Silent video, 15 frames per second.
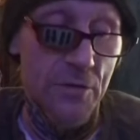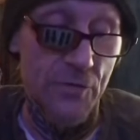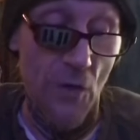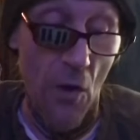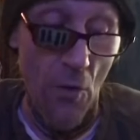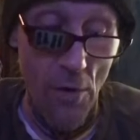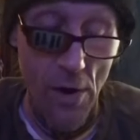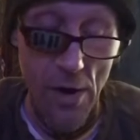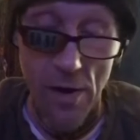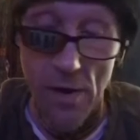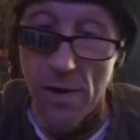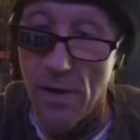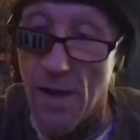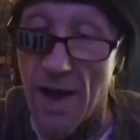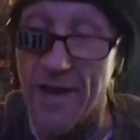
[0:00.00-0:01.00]
So
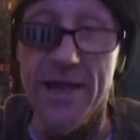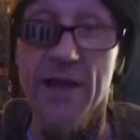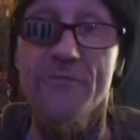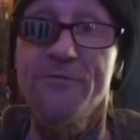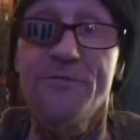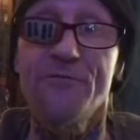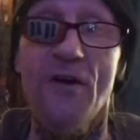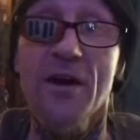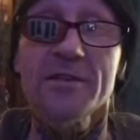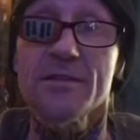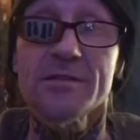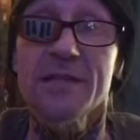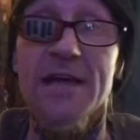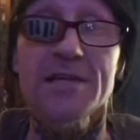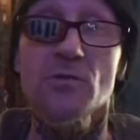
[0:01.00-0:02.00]
I give fuck
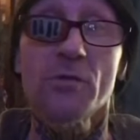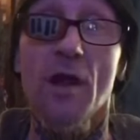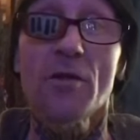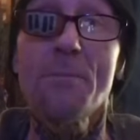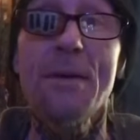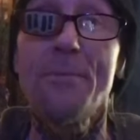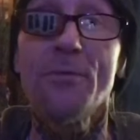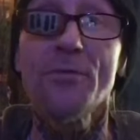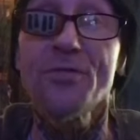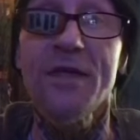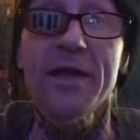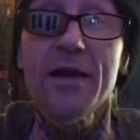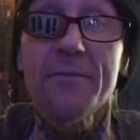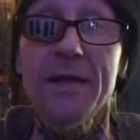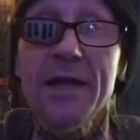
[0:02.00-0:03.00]
less what other people
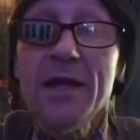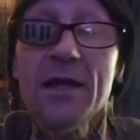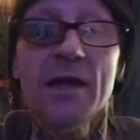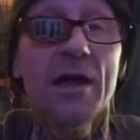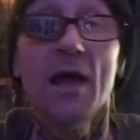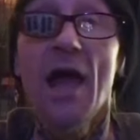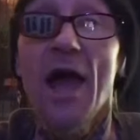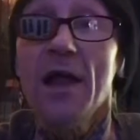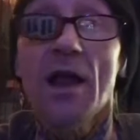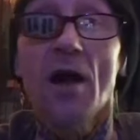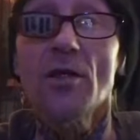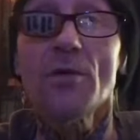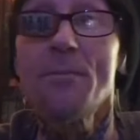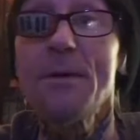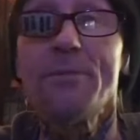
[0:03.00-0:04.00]
think of me and
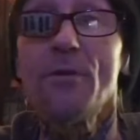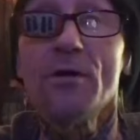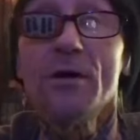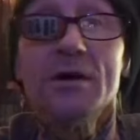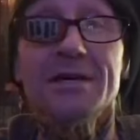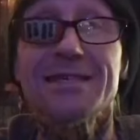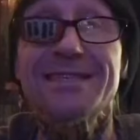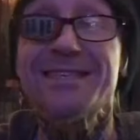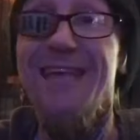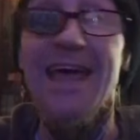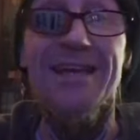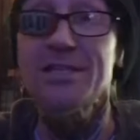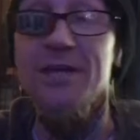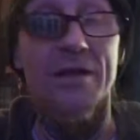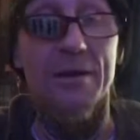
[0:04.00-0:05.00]
other people
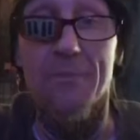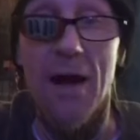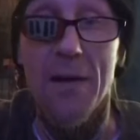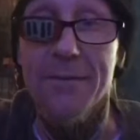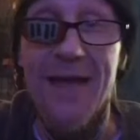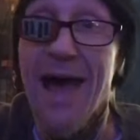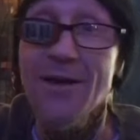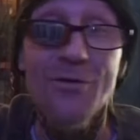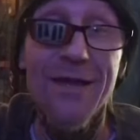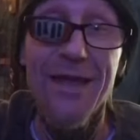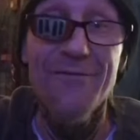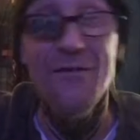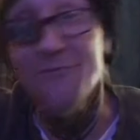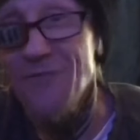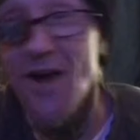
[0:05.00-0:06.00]
say shit about me. I don't
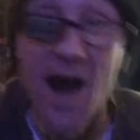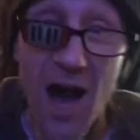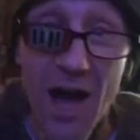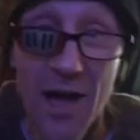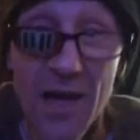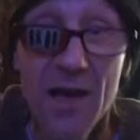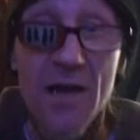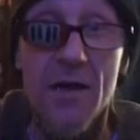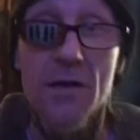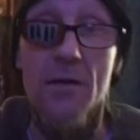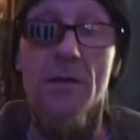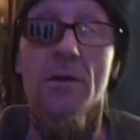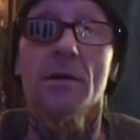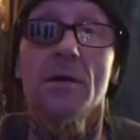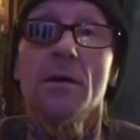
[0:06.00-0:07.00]
give a fuck
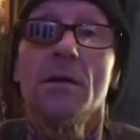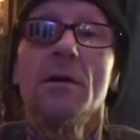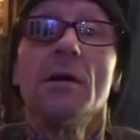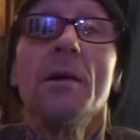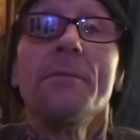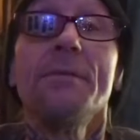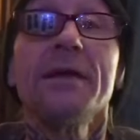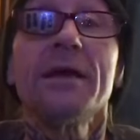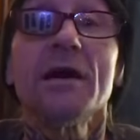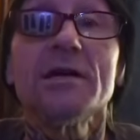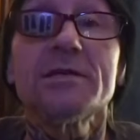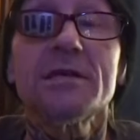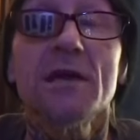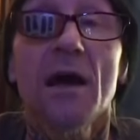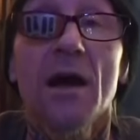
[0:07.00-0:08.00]

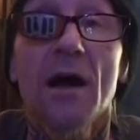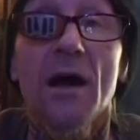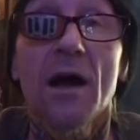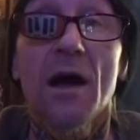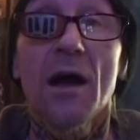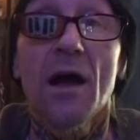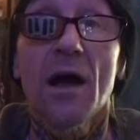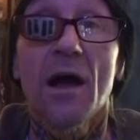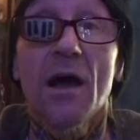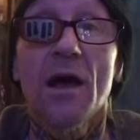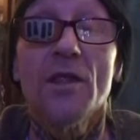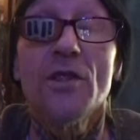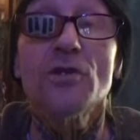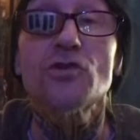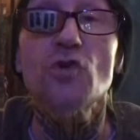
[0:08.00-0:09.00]
because
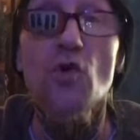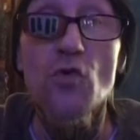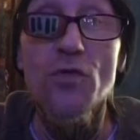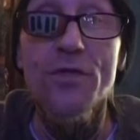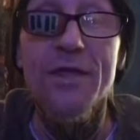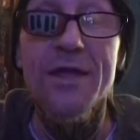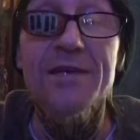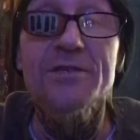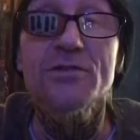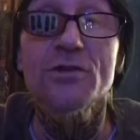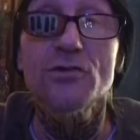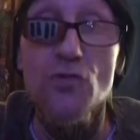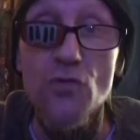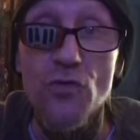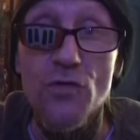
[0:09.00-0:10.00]
the truth is the
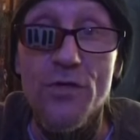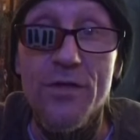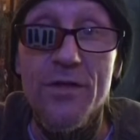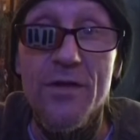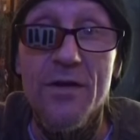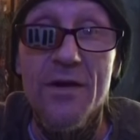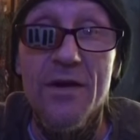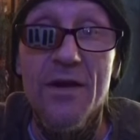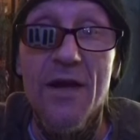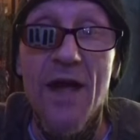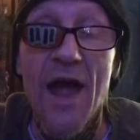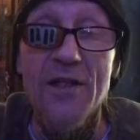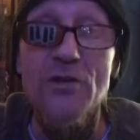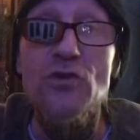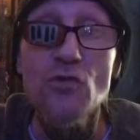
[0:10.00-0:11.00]
truth,
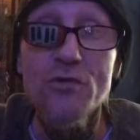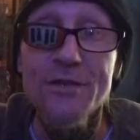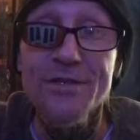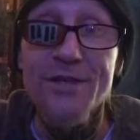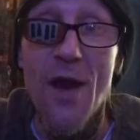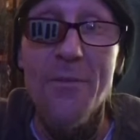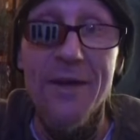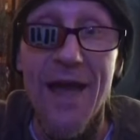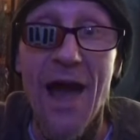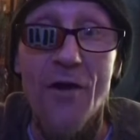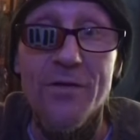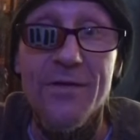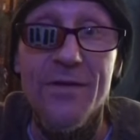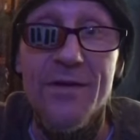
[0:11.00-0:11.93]
and the truth is coming out.